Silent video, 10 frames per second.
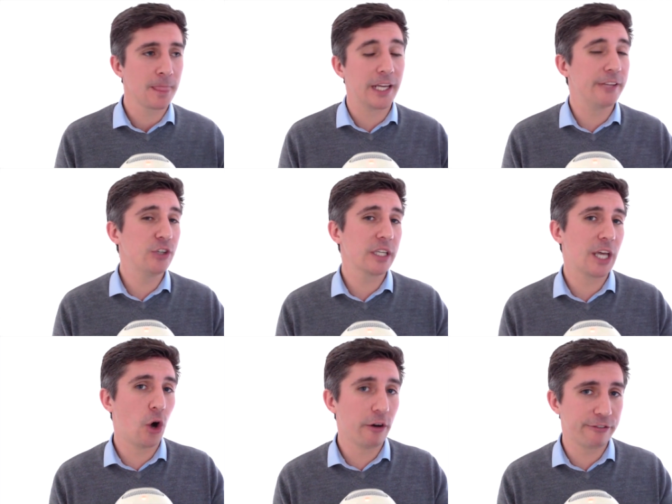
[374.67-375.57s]
And if you get
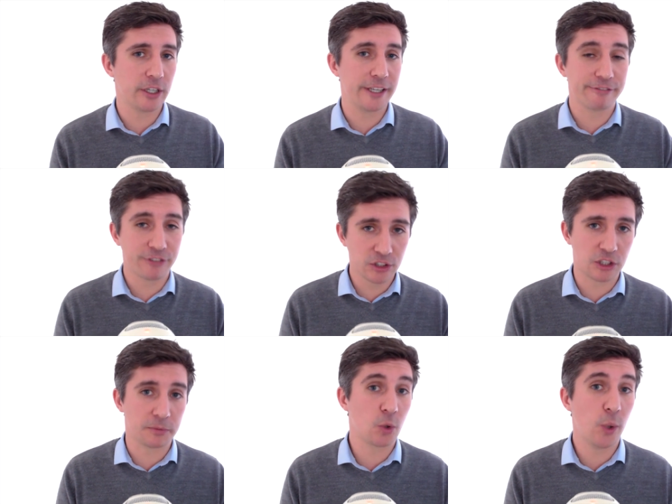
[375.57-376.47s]
that offer in front of
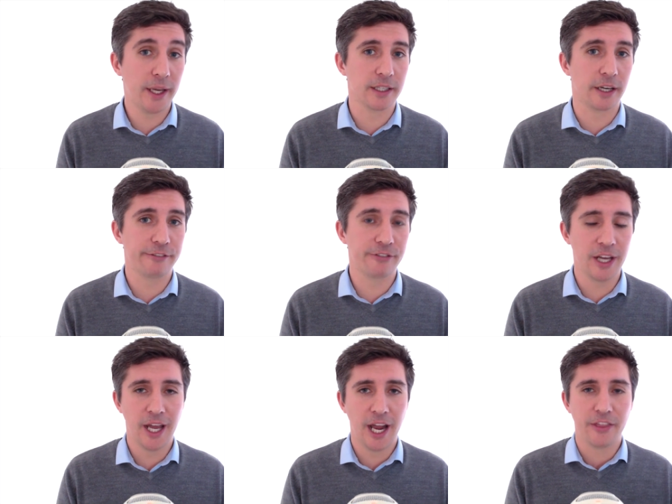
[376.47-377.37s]
them quick enough,
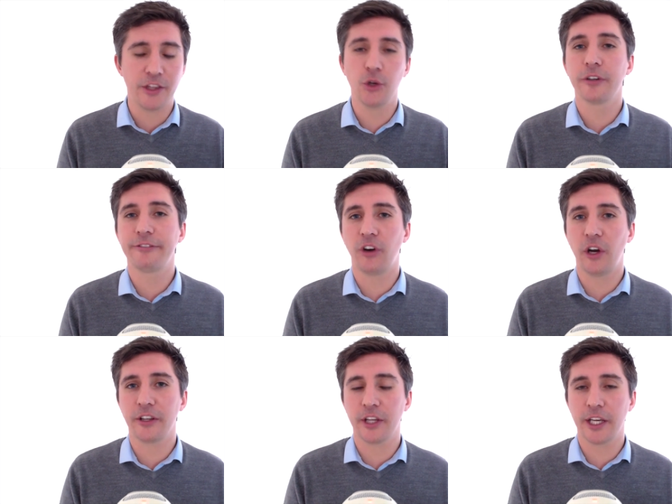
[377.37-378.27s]
then you're going to
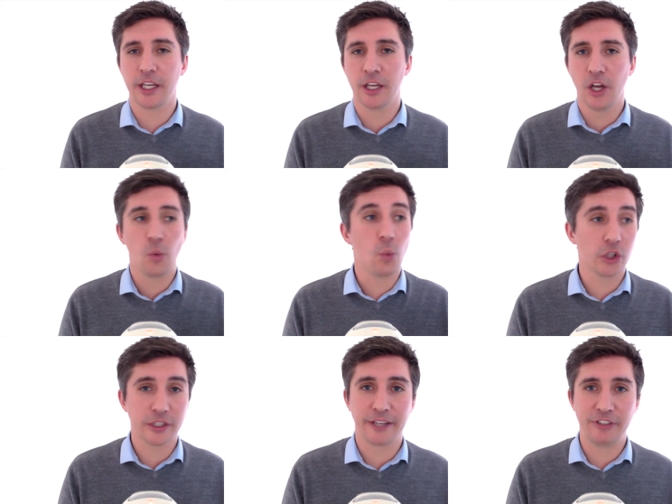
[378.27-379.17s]
find they
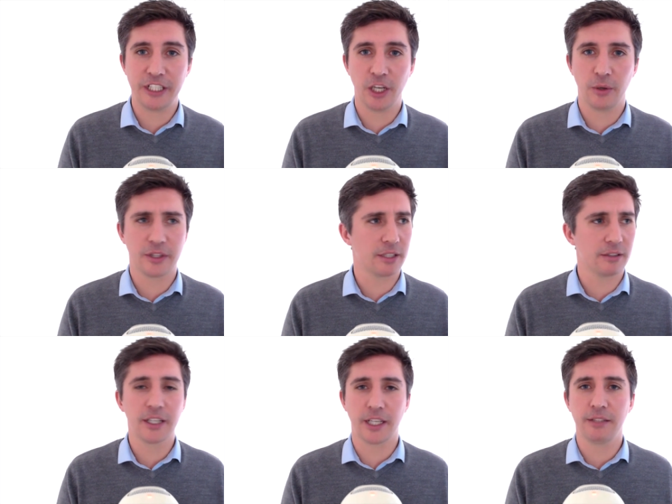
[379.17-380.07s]
watch that video and think,
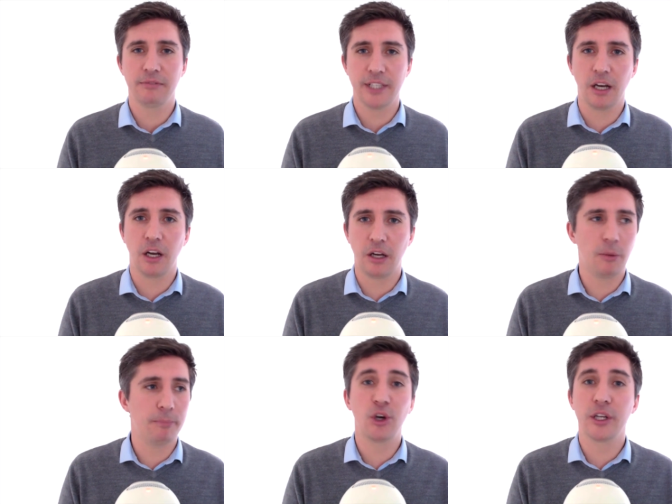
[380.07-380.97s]
okay, yeah, I'll, I'll
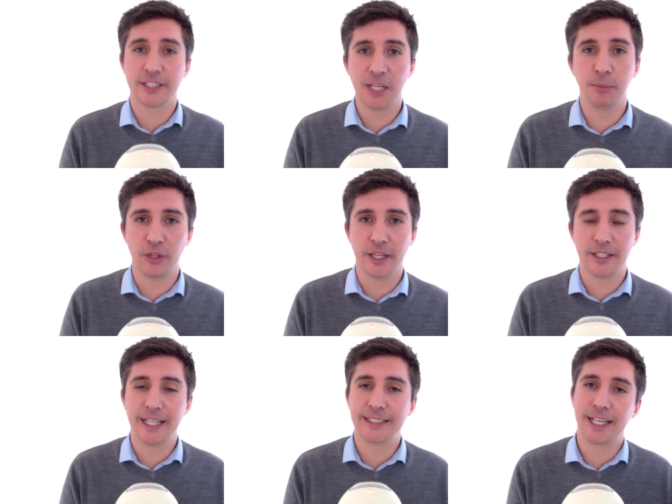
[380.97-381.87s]
book a table then.
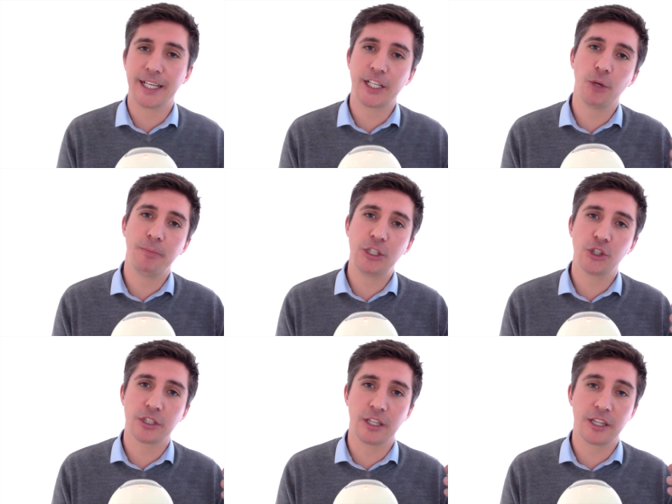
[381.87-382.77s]
It's that it could be
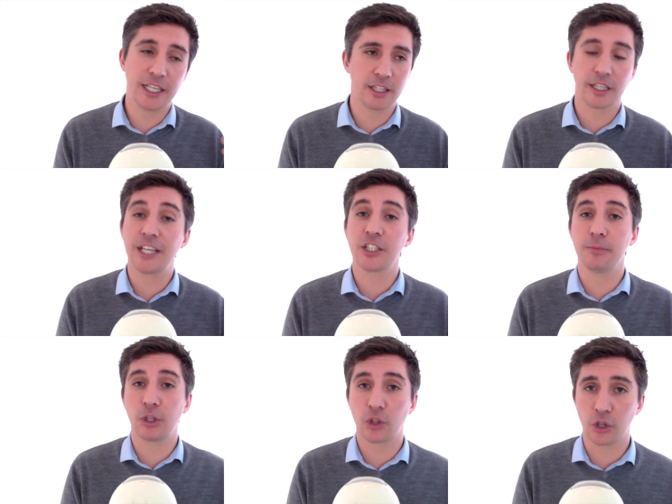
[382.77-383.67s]
just the thing that gets them
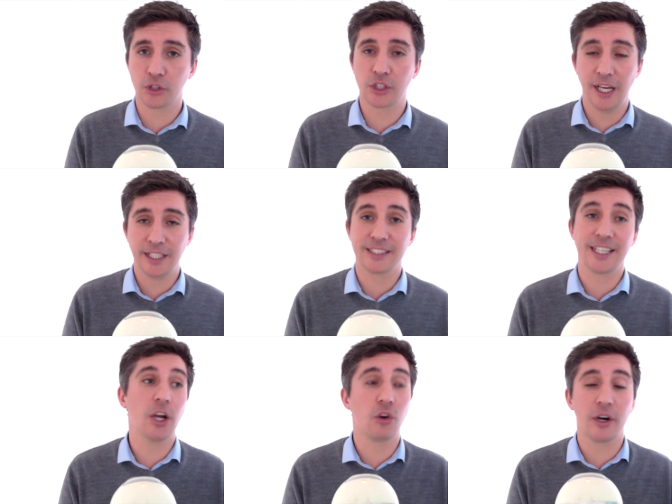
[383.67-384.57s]
across to
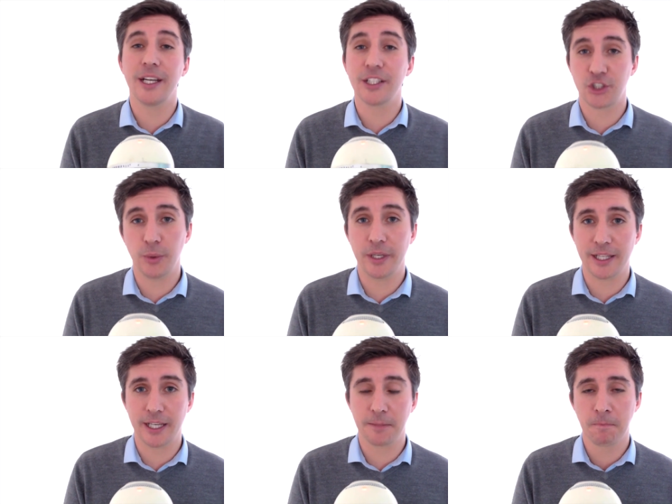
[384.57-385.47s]
say, all right, let's do it
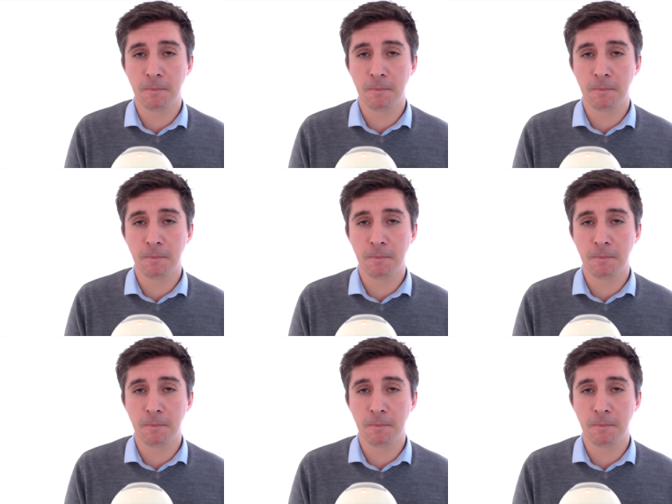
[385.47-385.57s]
then.